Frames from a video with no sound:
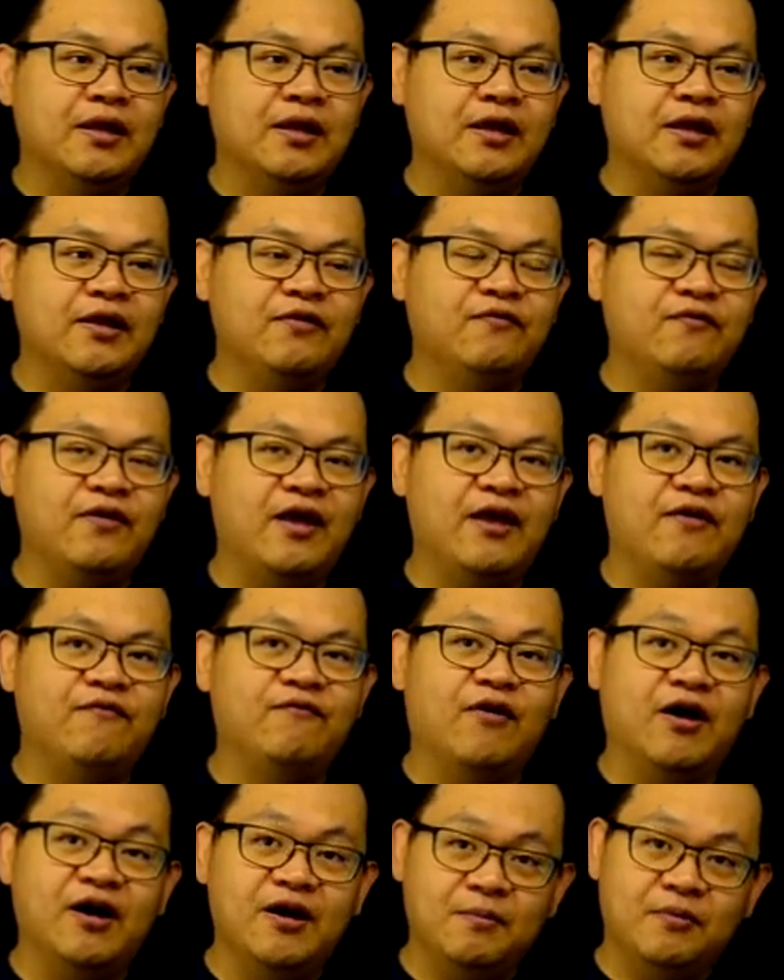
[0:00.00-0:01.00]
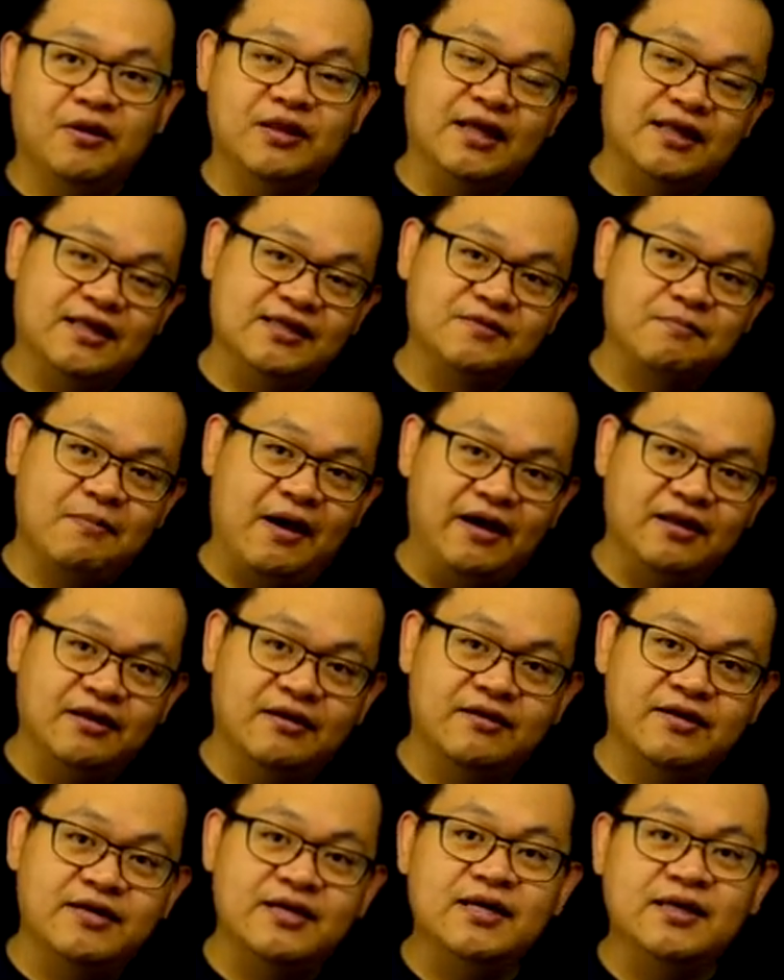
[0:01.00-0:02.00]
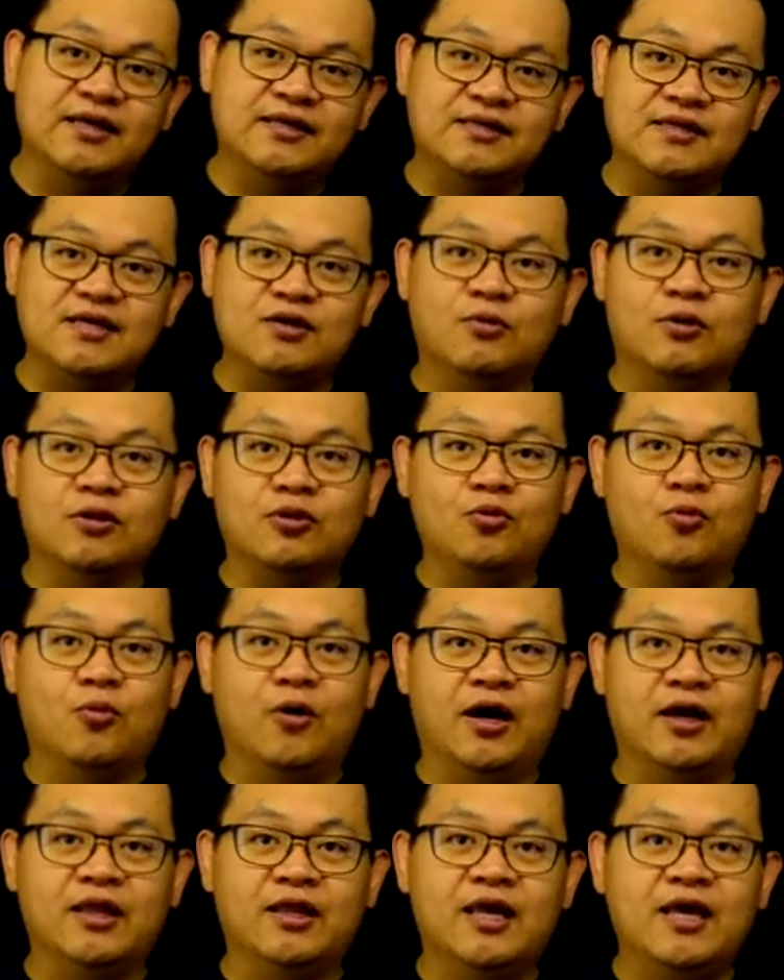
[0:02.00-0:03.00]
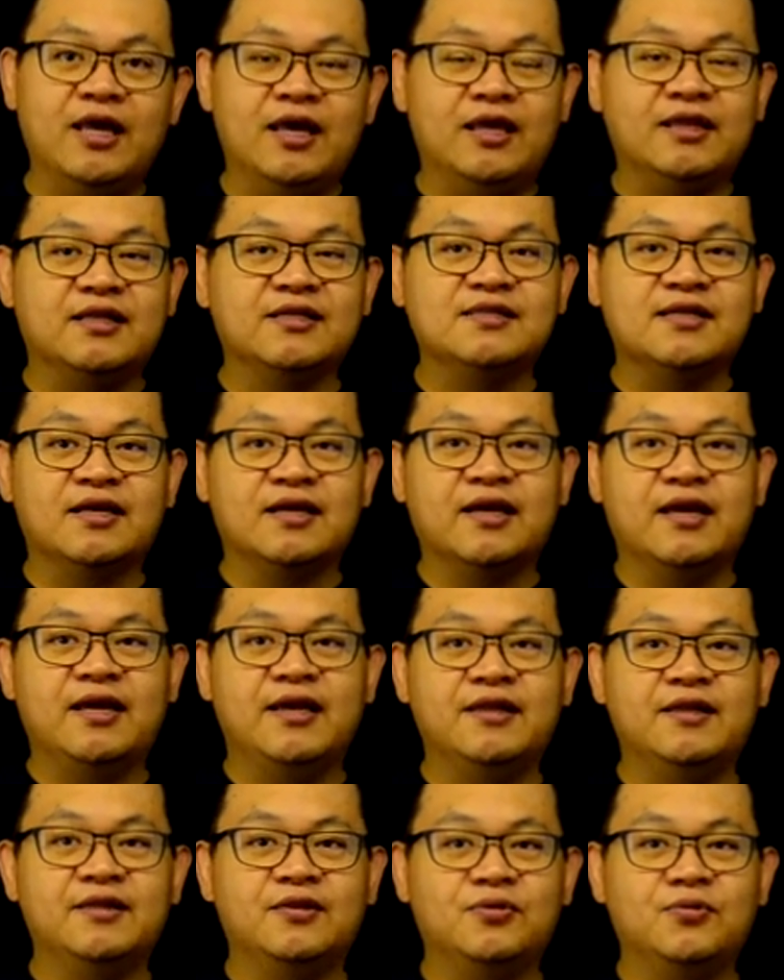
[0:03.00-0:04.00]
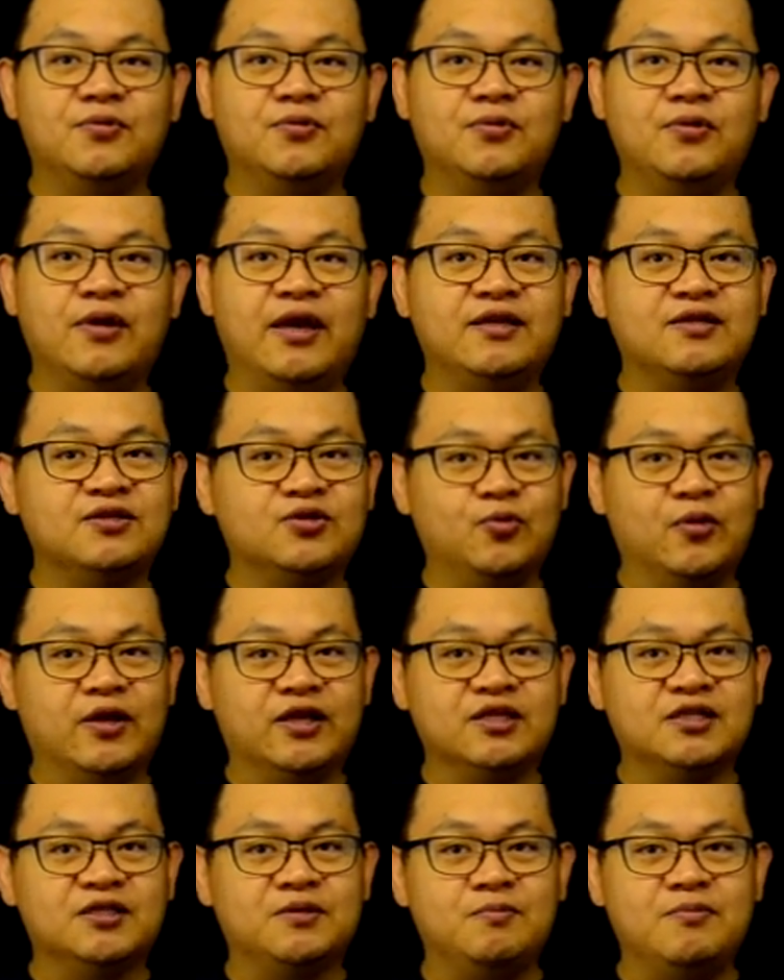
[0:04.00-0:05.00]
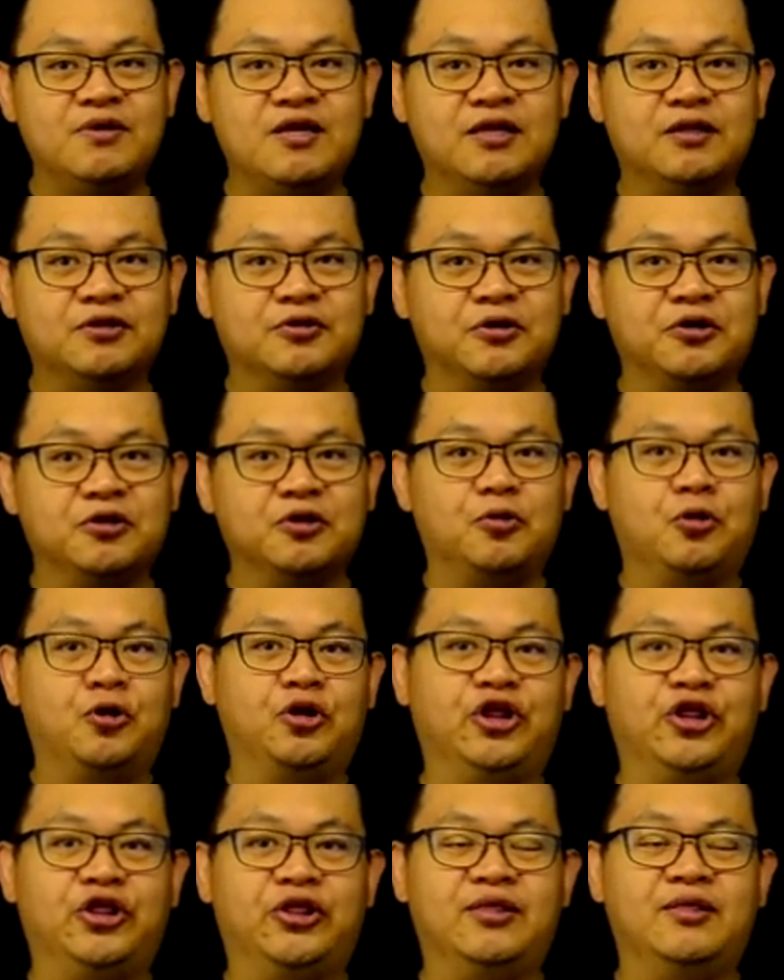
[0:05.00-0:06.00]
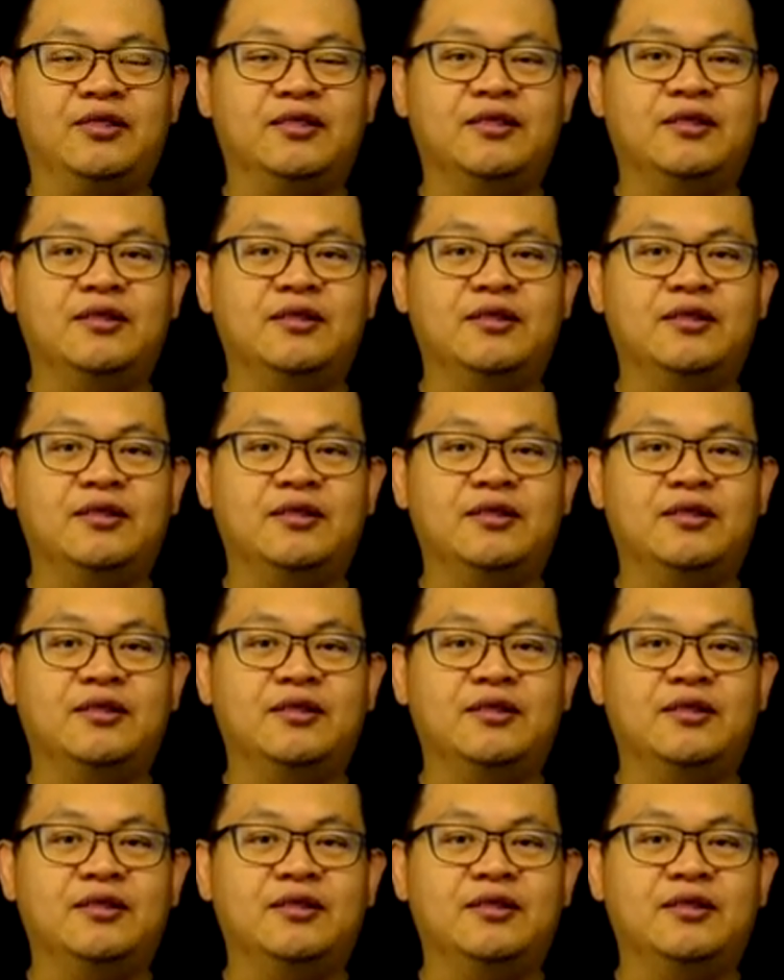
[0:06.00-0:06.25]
If a variable that is binary is equal to 1, it is akin to a switch being turned on.